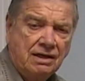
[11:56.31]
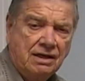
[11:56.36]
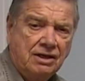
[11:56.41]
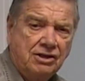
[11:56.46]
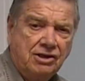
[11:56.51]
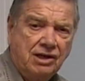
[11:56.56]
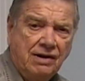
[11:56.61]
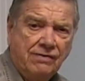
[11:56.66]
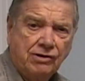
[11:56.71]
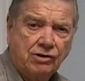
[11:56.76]

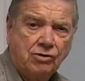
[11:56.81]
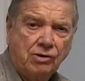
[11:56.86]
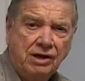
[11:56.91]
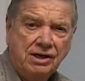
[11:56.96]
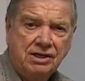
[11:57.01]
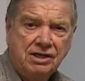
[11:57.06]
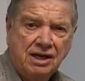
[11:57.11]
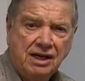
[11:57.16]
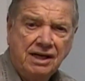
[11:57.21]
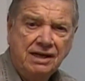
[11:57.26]
You have a
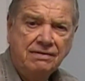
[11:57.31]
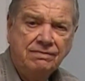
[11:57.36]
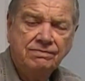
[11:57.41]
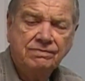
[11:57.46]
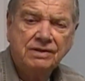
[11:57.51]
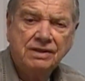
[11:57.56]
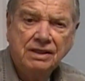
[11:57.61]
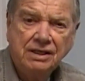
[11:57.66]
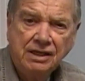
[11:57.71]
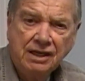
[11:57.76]
great day,
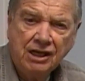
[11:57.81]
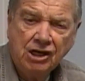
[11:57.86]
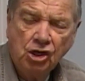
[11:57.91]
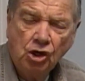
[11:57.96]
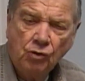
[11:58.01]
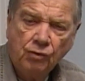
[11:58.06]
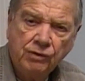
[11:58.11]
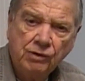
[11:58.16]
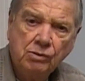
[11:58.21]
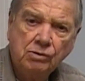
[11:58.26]
and
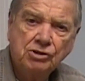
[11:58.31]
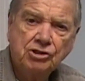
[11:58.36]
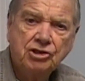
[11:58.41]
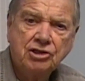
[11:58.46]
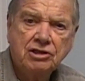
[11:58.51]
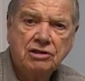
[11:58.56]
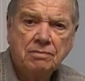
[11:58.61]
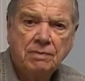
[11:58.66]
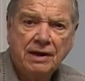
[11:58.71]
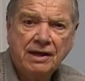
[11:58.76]
hopefully we'll
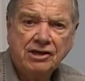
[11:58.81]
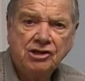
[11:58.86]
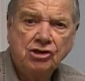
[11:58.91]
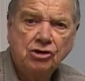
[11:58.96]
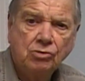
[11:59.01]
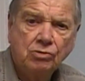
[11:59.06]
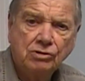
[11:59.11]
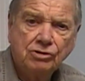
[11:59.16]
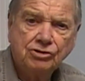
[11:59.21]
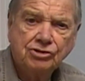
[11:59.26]
see you back
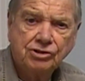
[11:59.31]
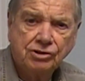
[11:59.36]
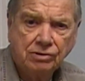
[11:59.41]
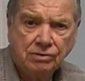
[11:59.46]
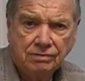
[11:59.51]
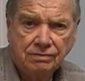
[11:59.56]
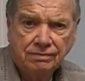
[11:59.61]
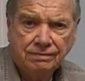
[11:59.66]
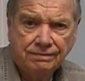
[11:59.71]
here real soon.